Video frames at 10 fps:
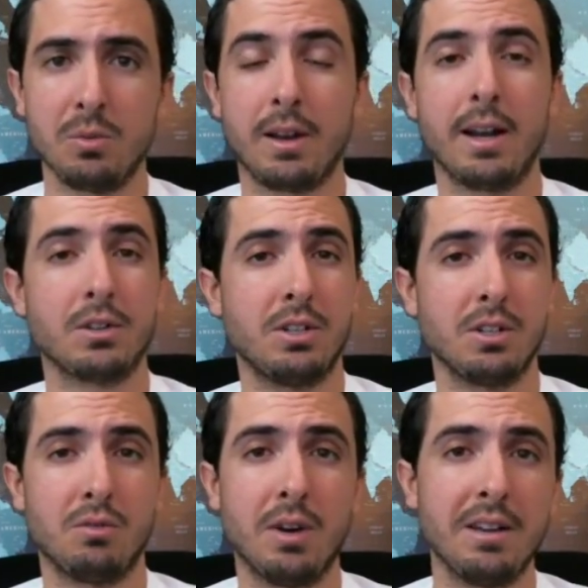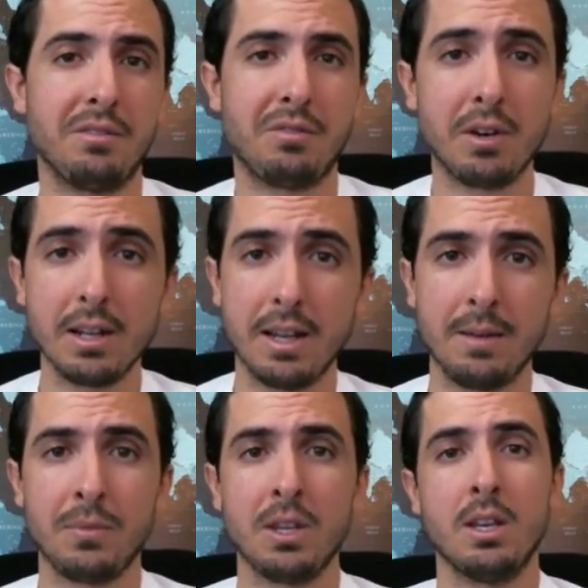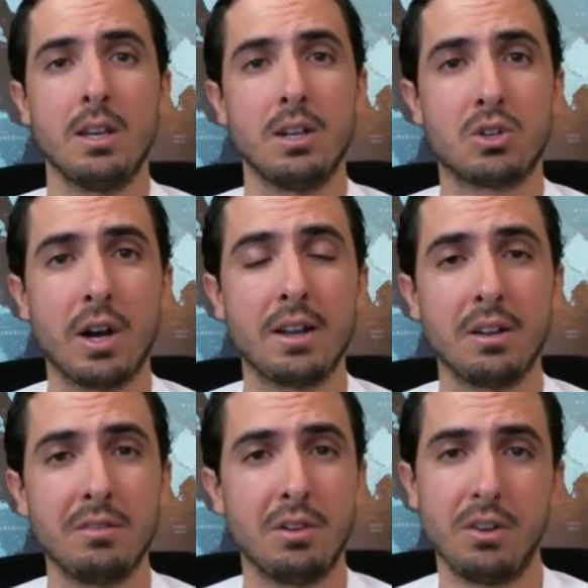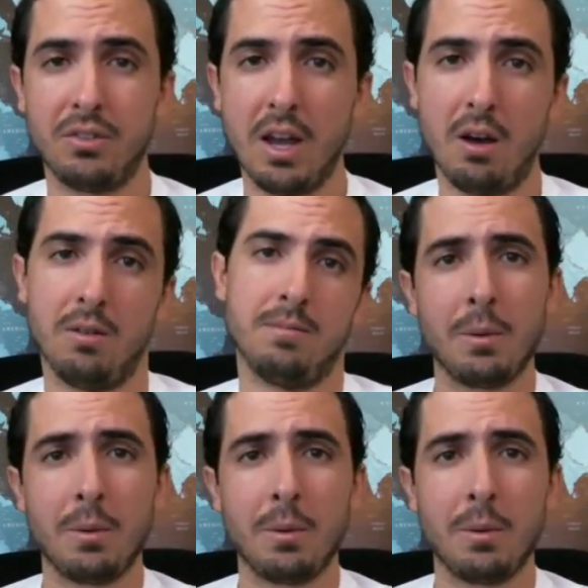We can actually just write freely and try to convert a sale.